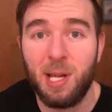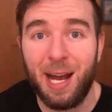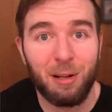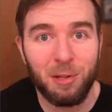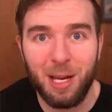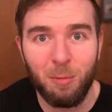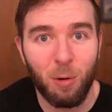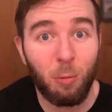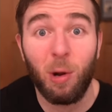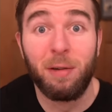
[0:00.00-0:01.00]
dialed in
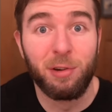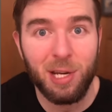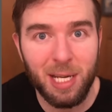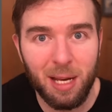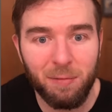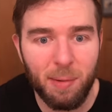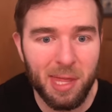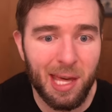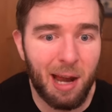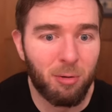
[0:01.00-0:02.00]
with whatever he needed from
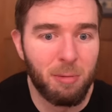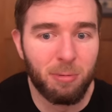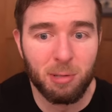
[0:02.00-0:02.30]
a thyroid